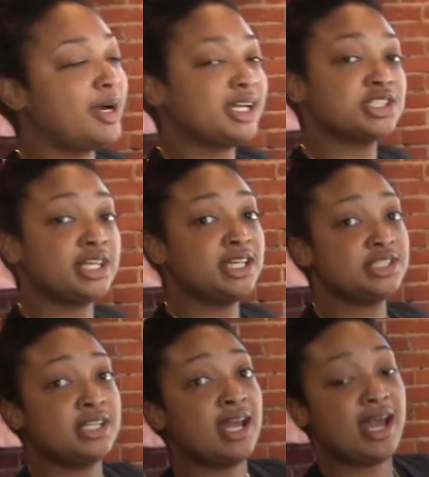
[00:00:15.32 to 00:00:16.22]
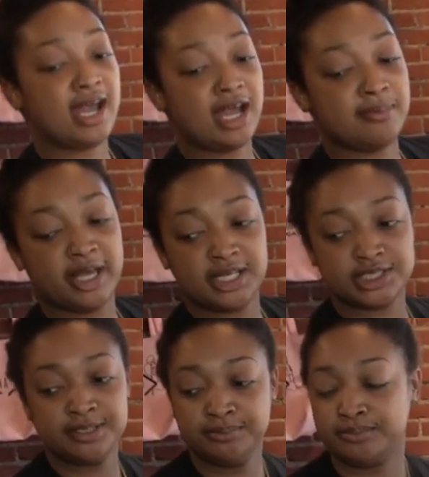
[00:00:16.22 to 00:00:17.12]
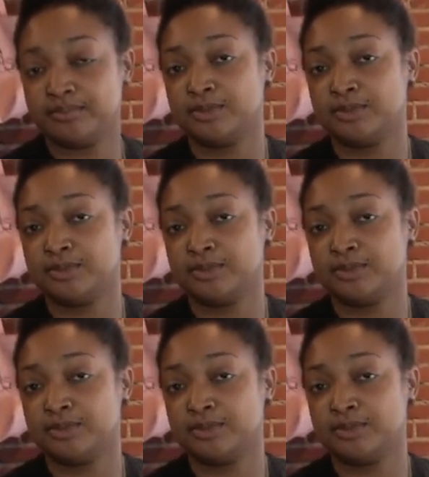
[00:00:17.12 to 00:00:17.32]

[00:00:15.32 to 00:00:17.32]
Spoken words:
to Pocket Change. I'm AJ.